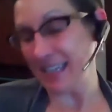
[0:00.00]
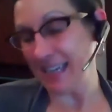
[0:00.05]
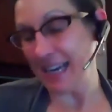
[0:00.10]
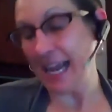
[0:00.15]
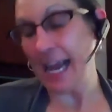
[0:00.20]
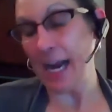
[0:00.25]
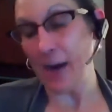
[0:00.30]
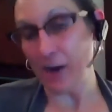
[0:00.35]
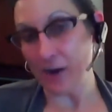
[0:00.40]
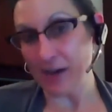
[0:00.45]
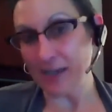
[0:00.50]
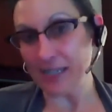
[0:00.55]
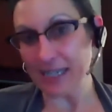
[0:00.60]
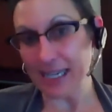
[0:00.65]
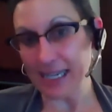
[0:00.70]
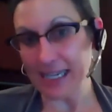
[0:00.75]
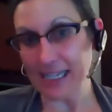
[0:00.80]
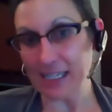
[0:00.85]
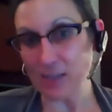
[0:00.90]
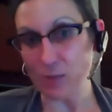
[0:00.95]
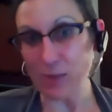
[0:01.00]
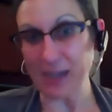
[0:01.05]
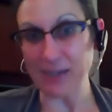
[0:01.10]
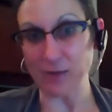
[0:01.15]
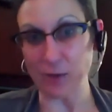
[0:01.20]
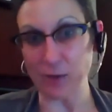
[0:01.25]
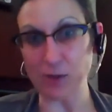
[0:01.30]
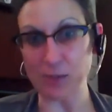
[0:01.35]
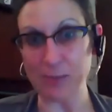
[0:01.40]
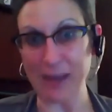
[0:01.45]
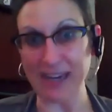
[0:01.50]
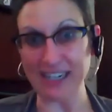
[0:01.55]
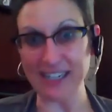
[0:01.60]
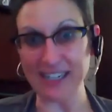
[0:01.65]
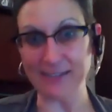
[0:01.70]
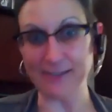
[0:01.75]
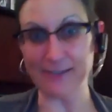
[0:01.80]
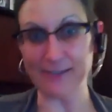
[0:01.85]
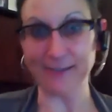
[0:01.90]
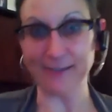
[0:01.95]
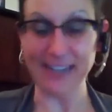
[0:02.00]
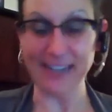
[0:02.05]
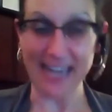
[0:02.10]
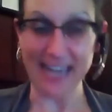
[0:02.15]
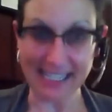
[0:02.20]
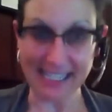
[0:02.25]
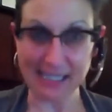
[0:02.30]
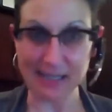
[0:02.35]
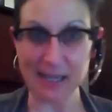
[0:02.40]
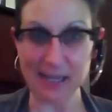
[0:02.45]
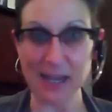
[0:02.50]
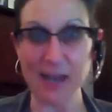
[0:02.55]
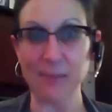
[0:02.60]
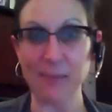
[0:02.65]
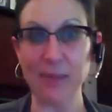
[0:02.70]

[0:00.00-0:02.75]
inherent in its retrospectiveness,